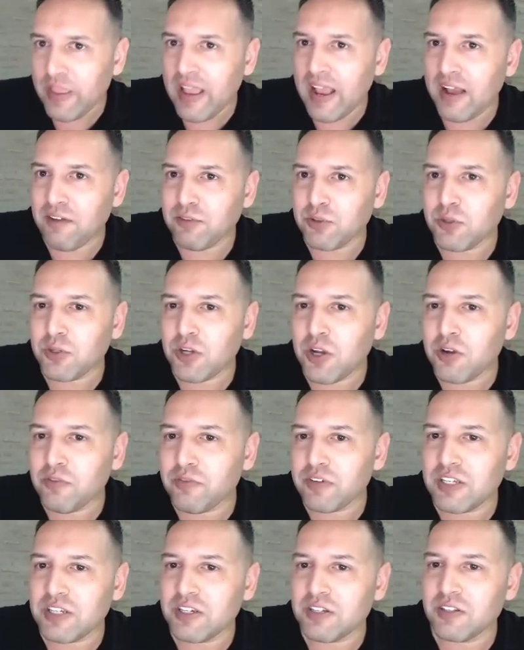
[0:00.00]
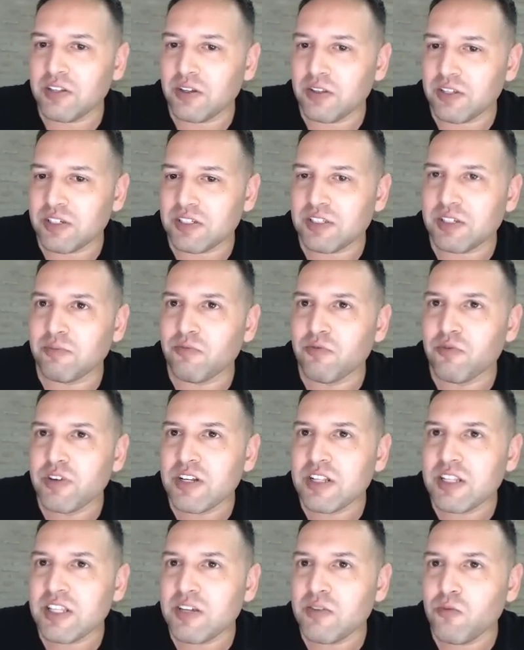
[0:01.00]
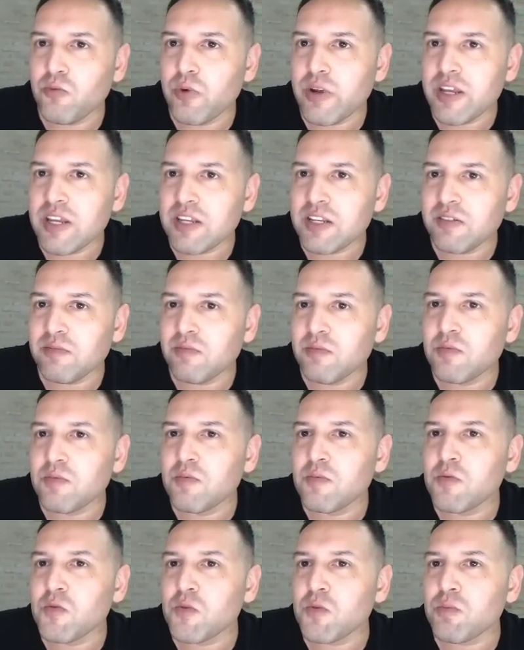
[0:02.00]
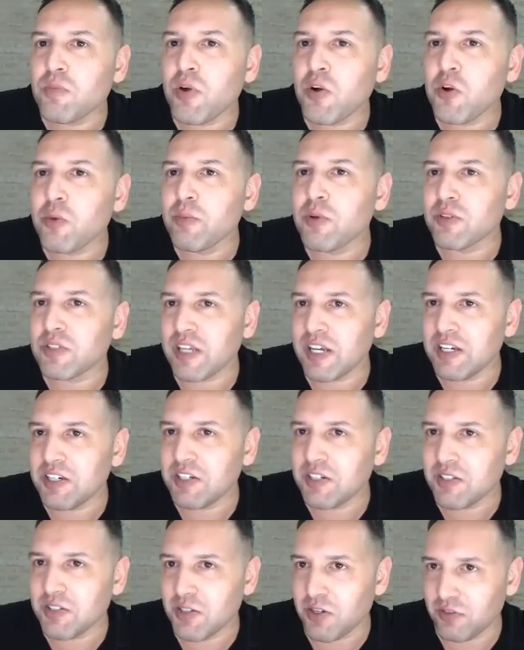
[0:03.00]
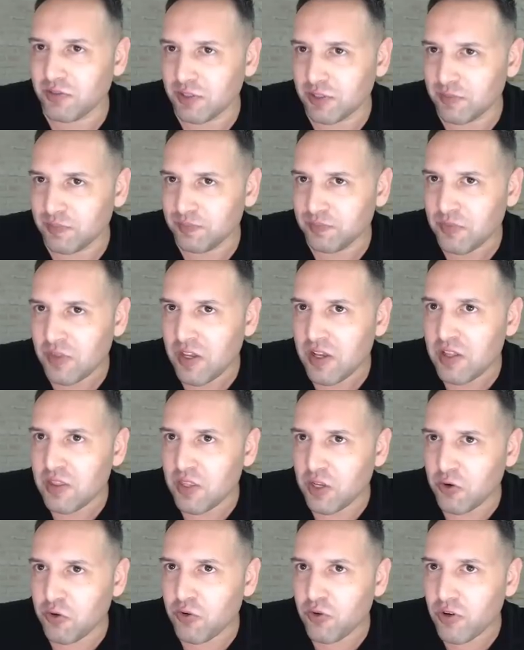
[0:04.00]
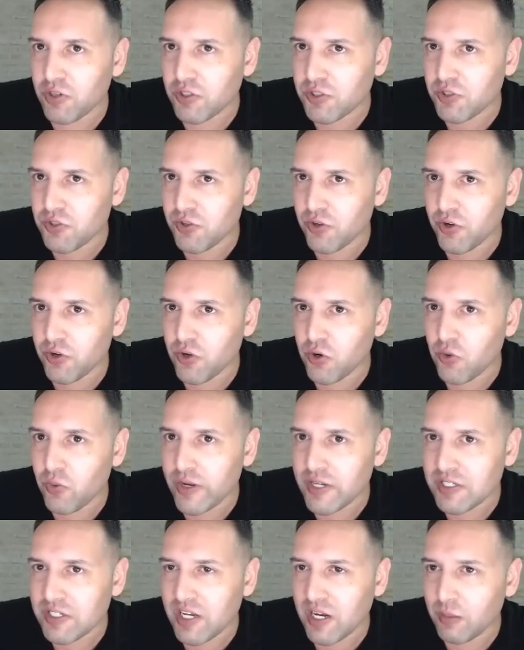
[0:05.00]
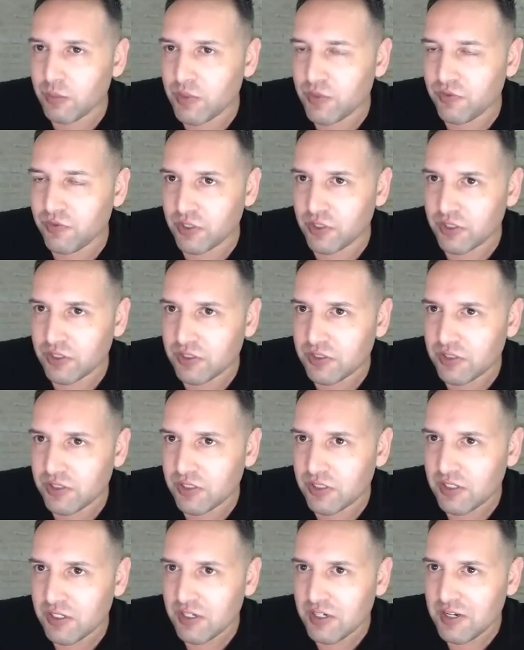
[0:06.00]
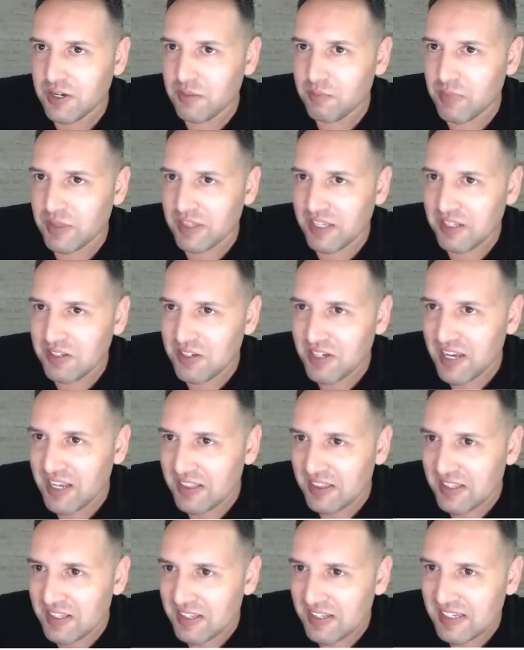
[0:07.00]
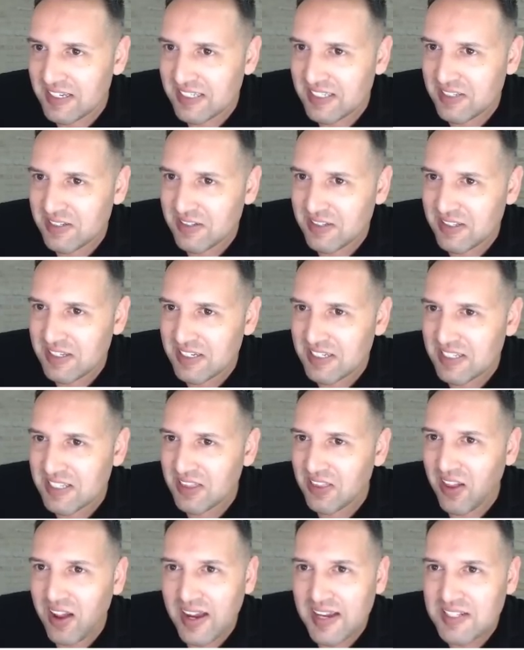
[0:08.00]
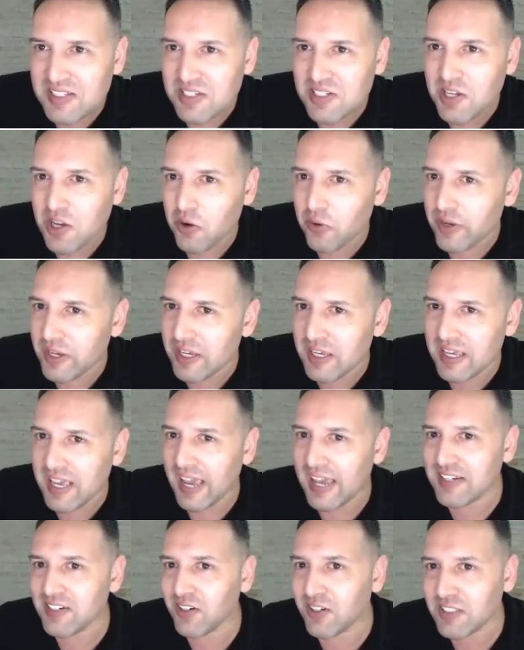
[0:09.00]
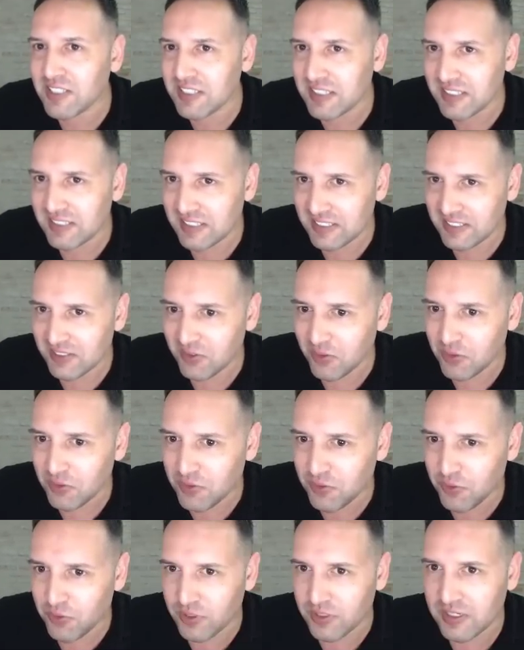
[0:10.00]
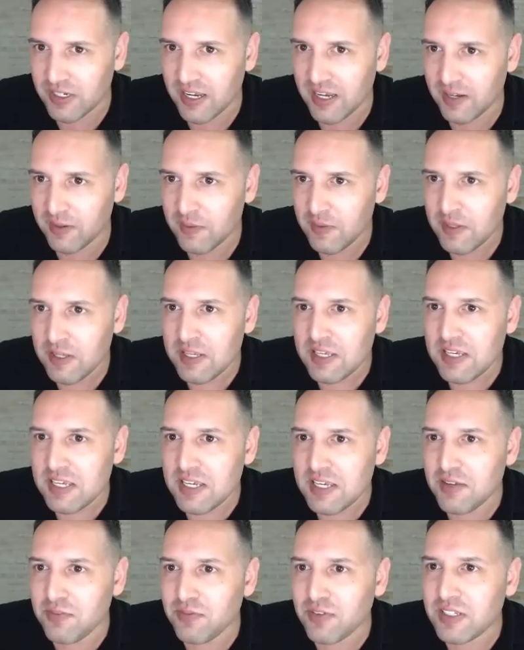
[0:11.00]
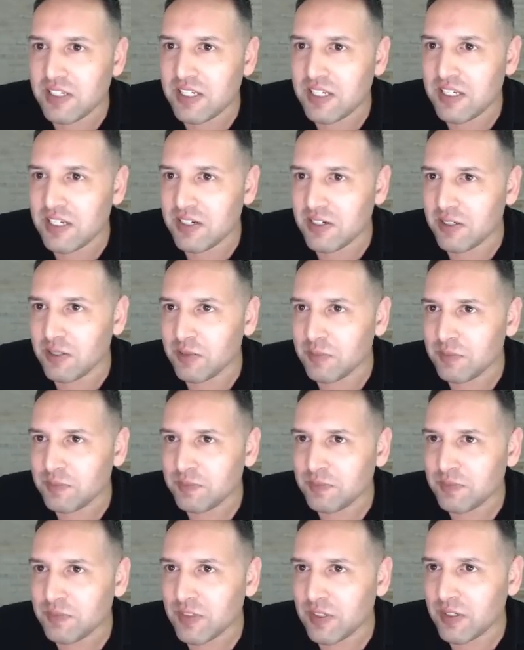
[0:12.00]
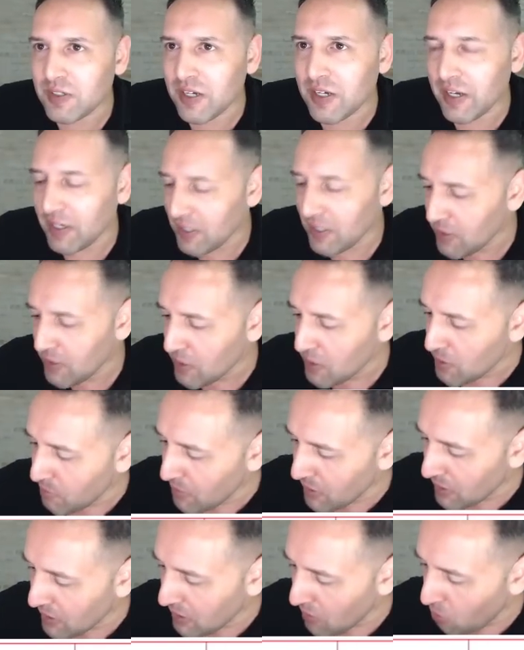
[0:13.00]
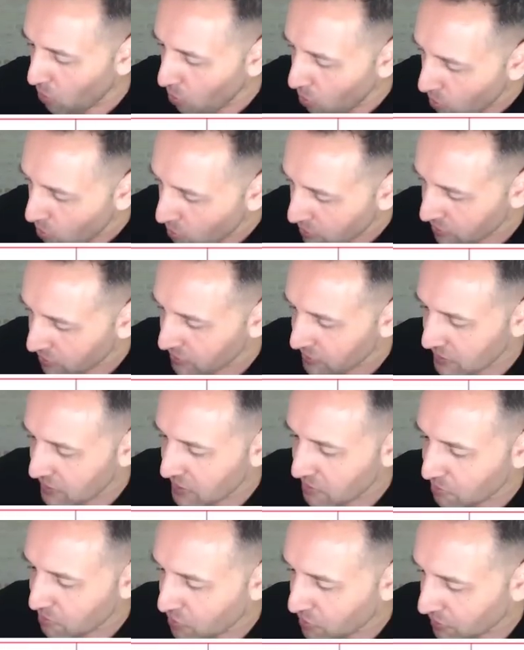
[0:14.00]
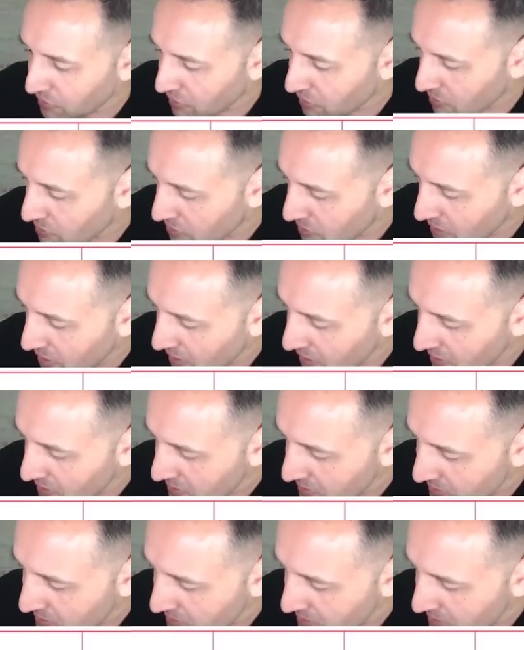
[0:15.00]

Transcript: have a look over here though, there's some really weird permutations of it. The cross stroke always comes first, but then you get these lines going chaotically all through it. Now, even here, okay, but the order is important. It goes there,